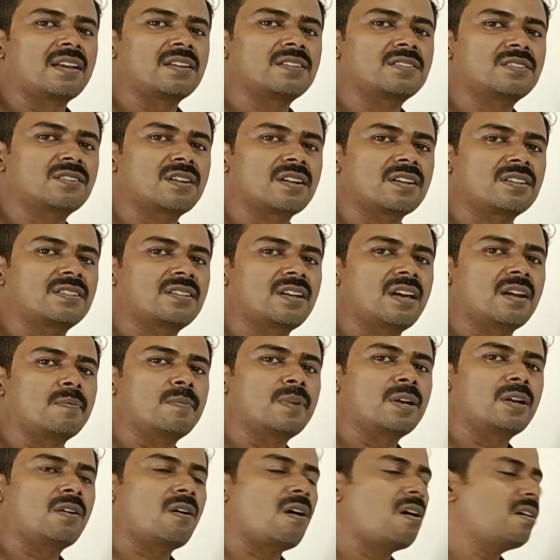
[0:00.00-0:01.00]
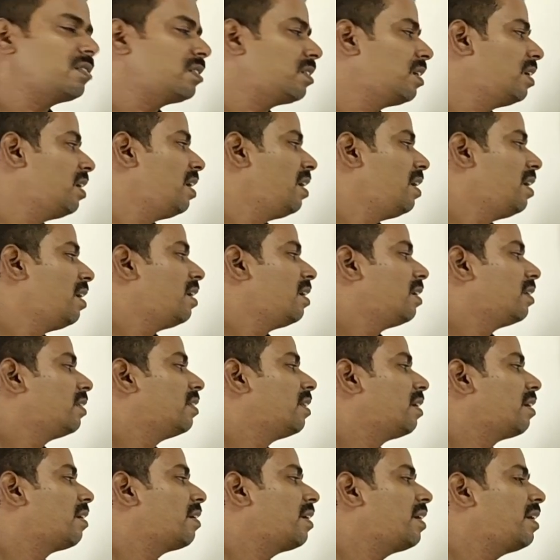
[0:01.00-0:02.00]
ring structure because
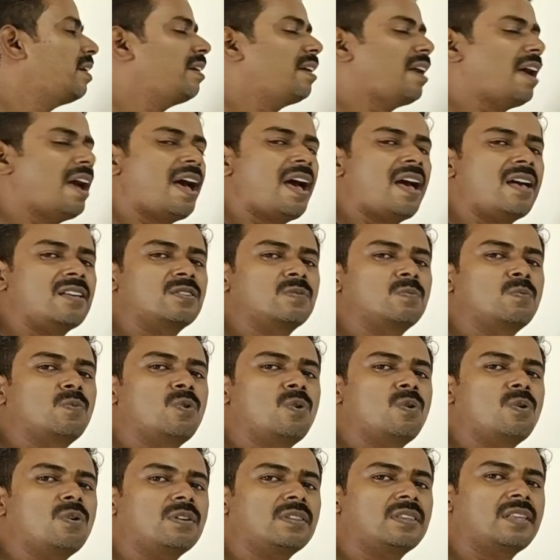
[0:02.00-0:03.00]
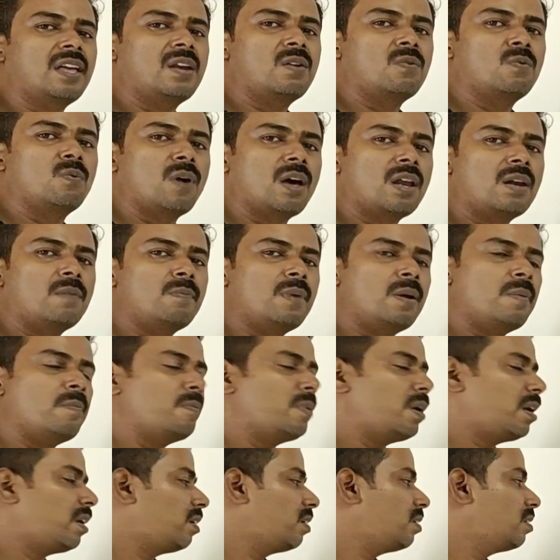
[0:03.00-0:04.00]
the ring has more than one
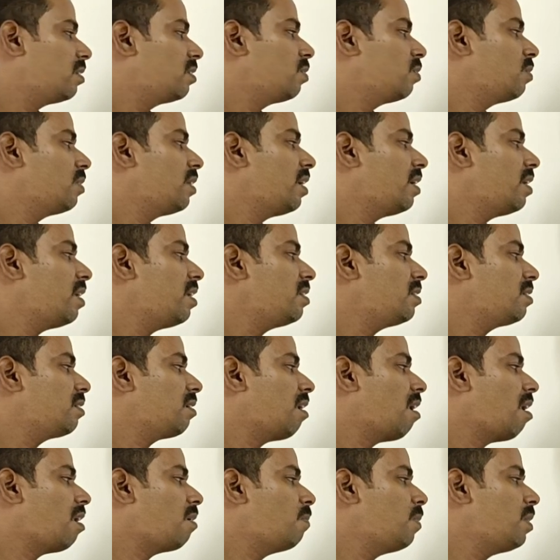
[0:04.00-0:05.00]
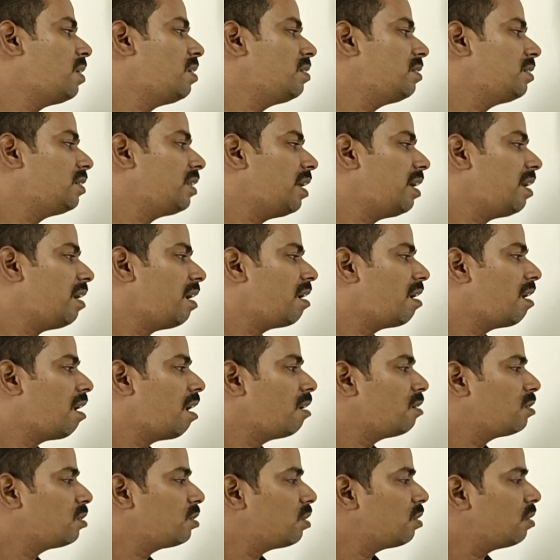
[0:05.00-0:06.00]
member. So that is, carbon is there and
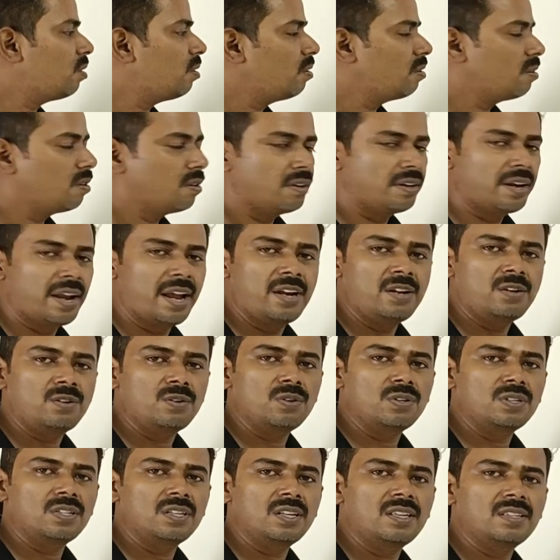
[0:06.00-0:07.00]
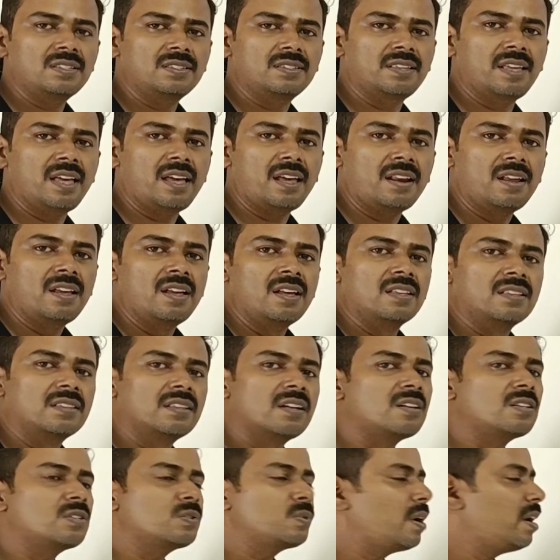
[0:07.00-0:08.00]
also nitrogen is there.
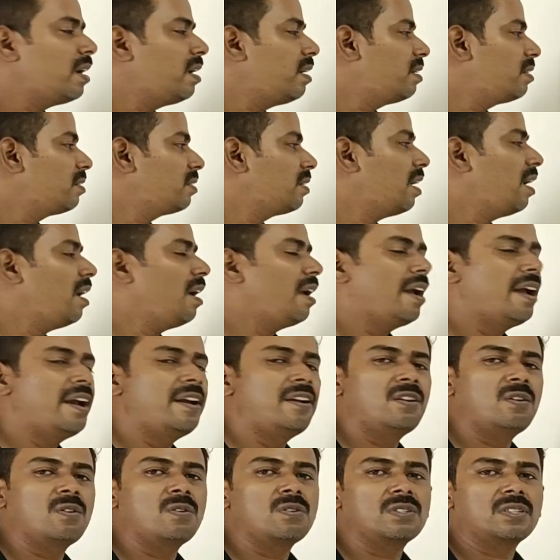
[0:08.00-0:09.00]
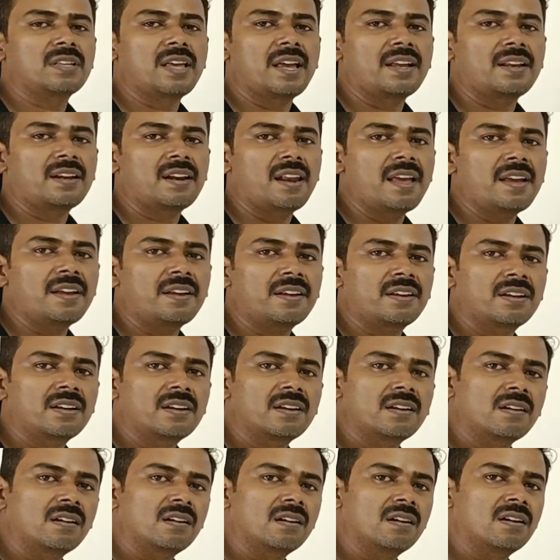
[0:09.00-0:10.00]
That's why it is a heterocyclic
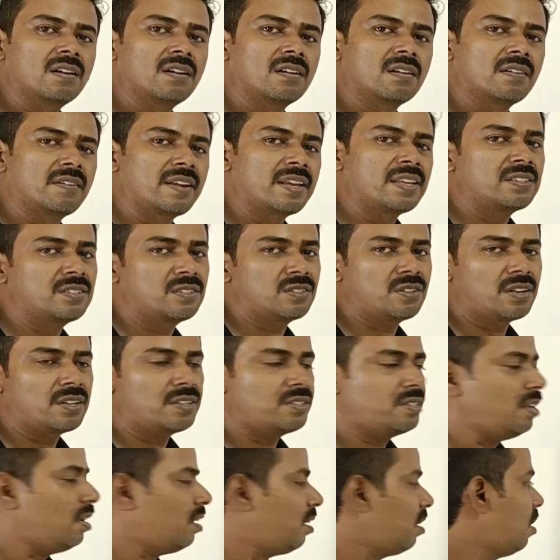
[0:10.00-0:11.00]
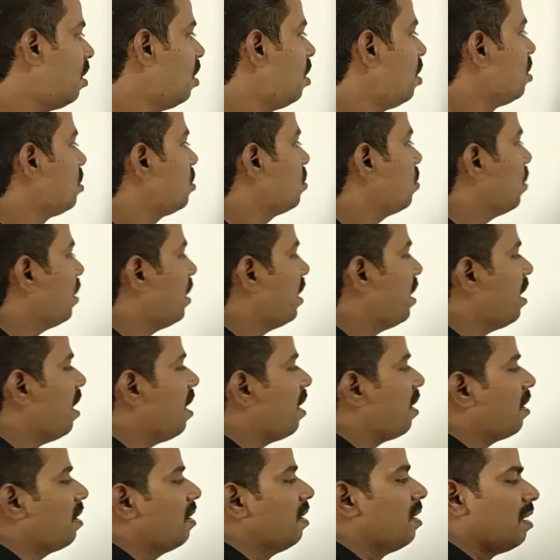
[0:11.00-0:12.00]
ring structure. So
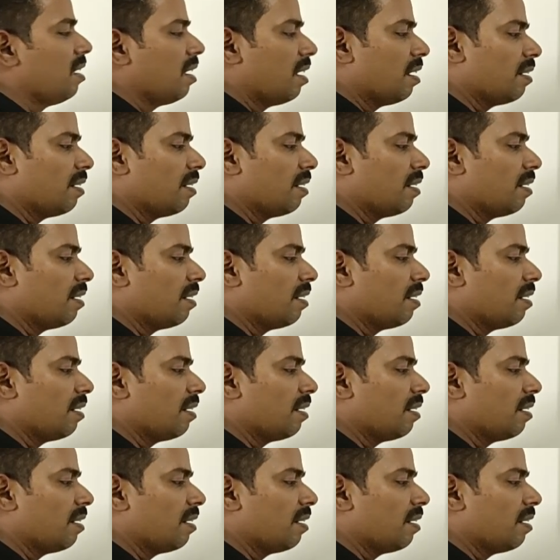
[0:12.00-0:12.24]
here